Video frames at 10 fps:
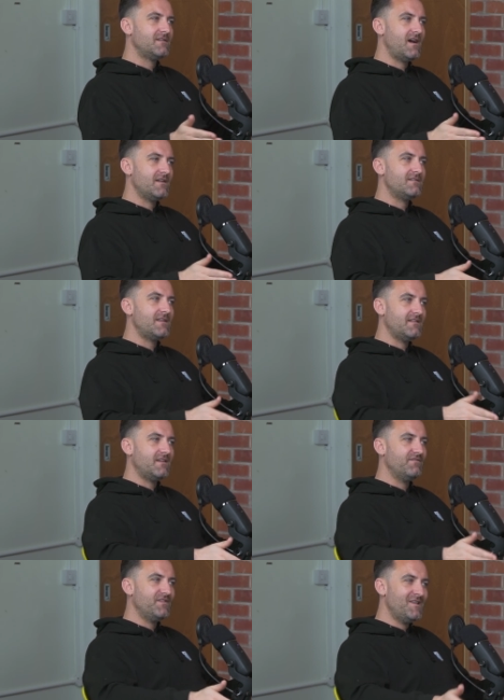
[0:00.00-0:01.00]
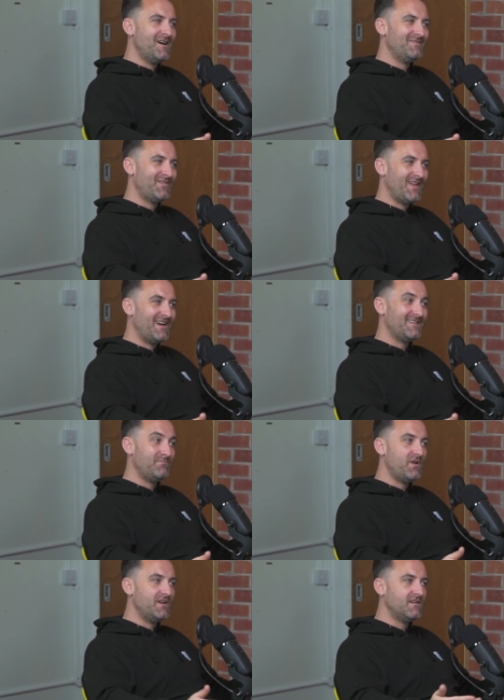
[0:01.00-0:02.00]
I did give you that for that,
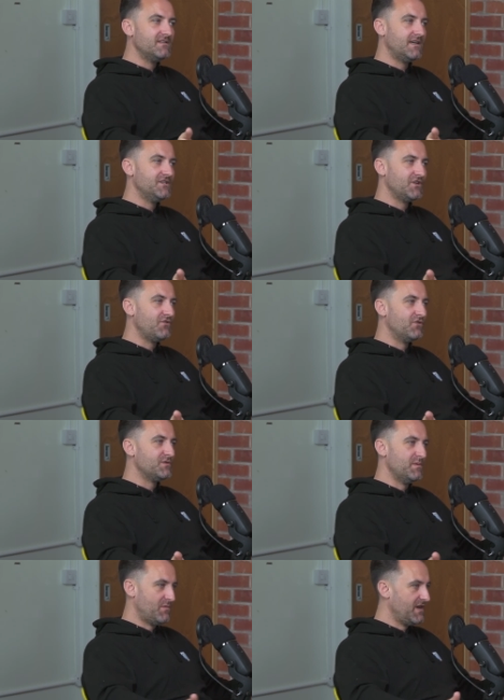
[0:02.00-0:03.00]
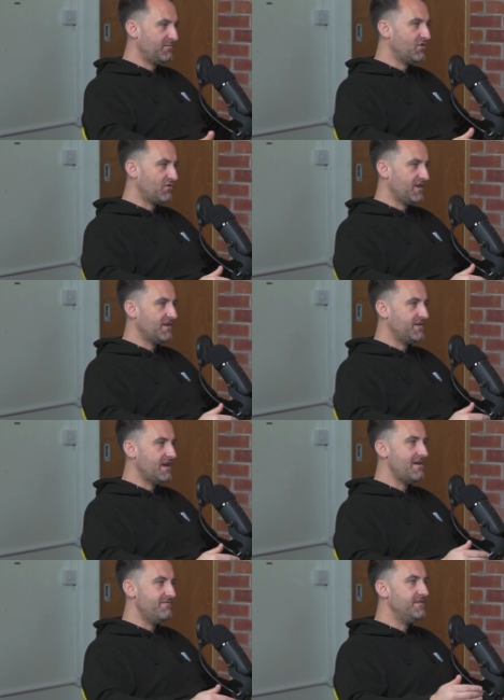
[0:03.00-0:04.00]
but it does actually cost me money. I'm not going to give you
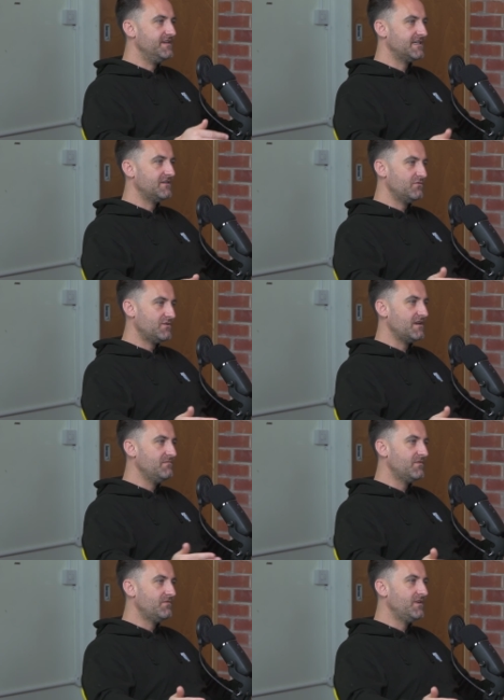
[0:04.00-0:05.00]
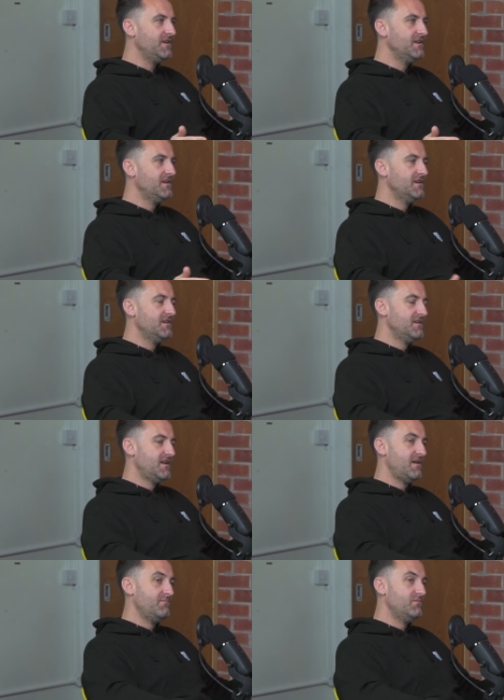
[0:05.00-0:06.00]
every single time for free.
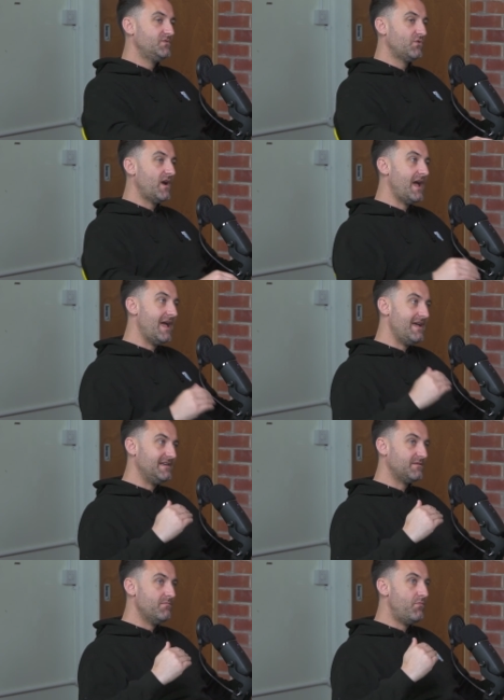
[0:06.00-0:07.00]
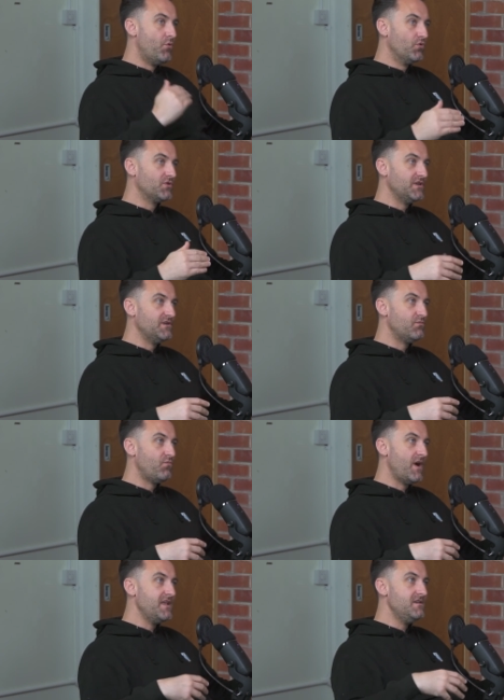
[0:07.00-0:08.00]
So it's
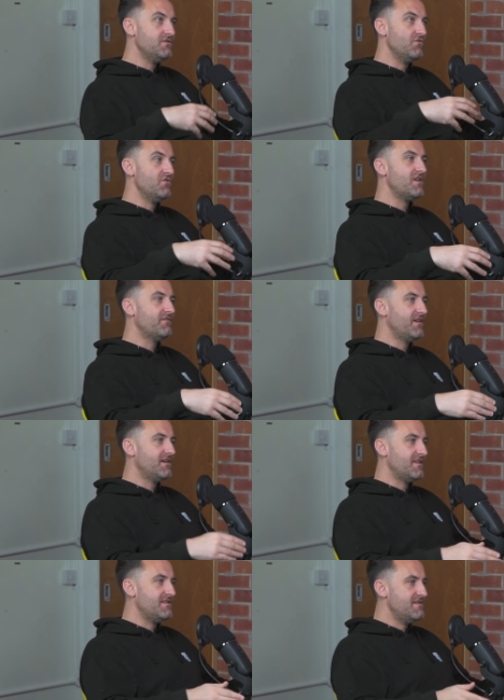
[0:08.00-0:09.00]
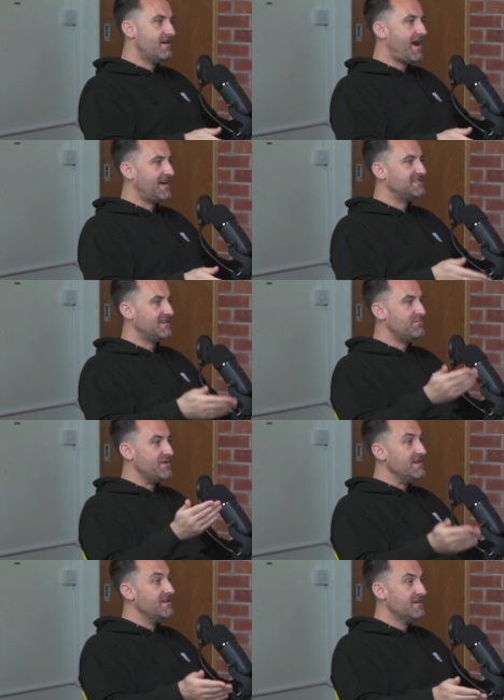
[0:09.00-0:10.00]
important when you do give that, then there has to
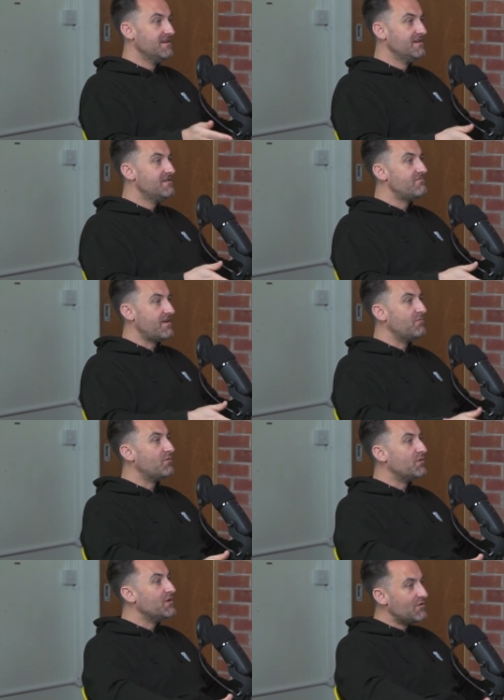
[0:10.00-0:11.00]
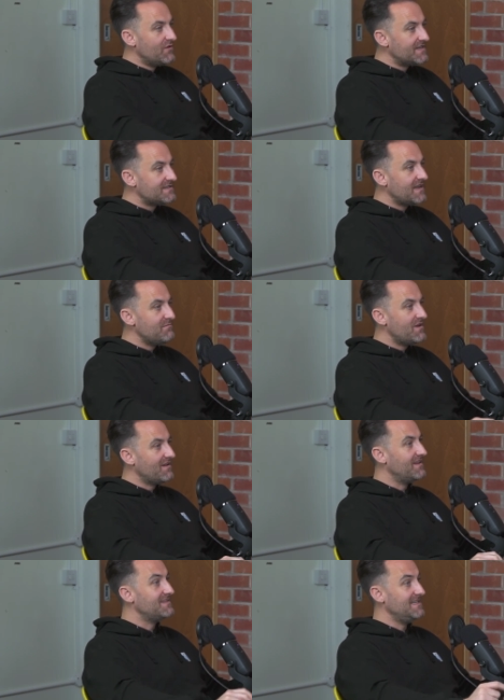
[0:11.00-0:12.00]
be, right, we're going to do it this time, but
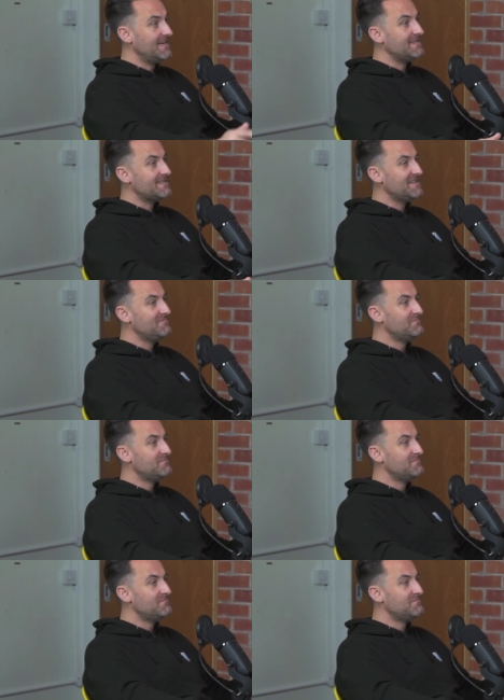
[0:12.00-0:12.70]
like, see next time,